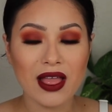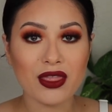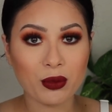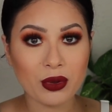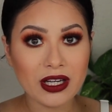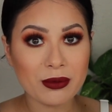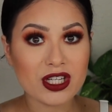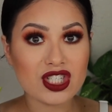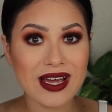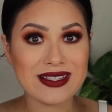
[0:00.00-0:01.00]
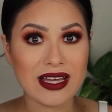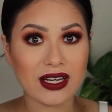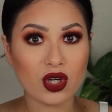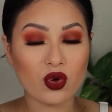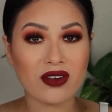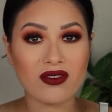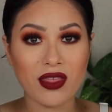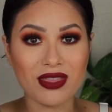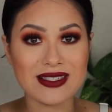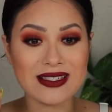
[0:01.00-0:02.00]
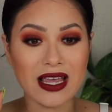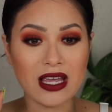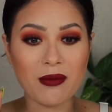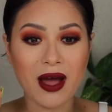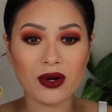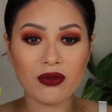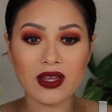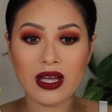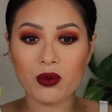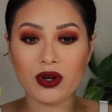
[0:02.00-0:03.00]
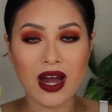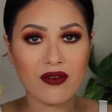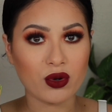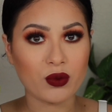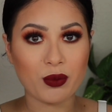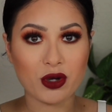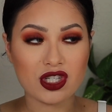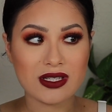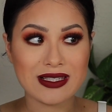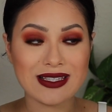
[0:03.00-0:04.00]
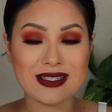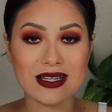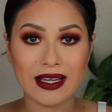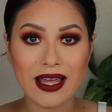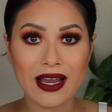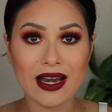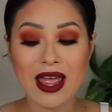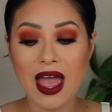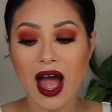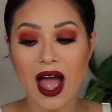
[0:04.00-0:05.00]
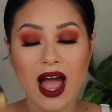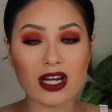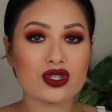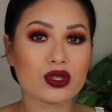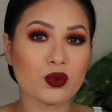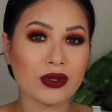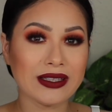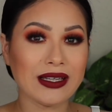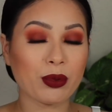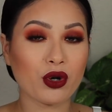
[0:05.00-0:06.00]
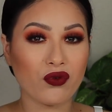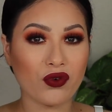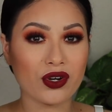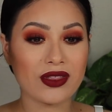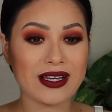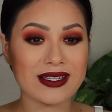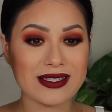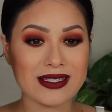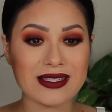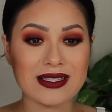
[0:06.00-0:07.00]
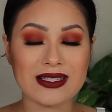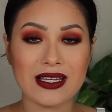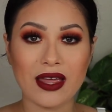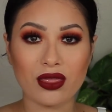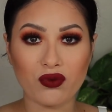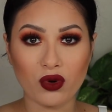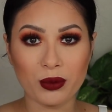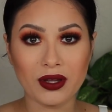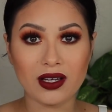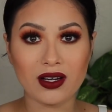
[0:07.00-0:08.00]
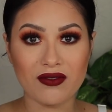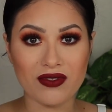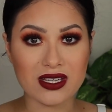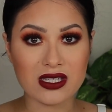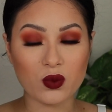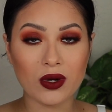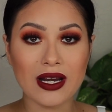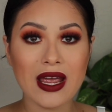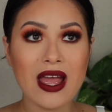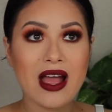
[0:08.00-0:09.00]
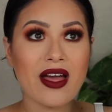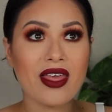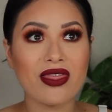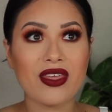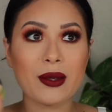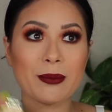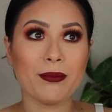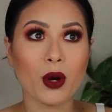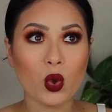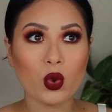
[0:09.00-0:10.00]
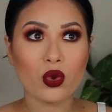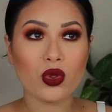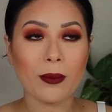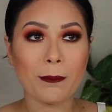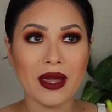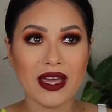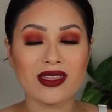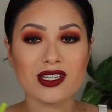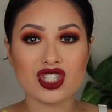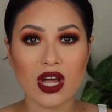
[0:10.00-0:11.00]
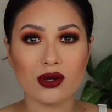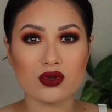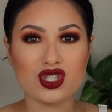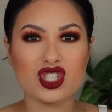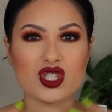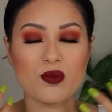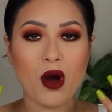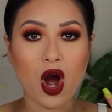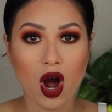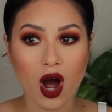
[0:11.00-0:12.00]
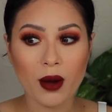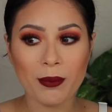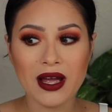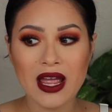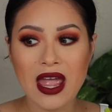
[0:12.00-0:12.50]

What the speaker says: they're pretty much identical, if not the same. I don't think I would ever repurchase this again. I actually really prefer the consistency and the formula of this one. They both make the shadows just pop,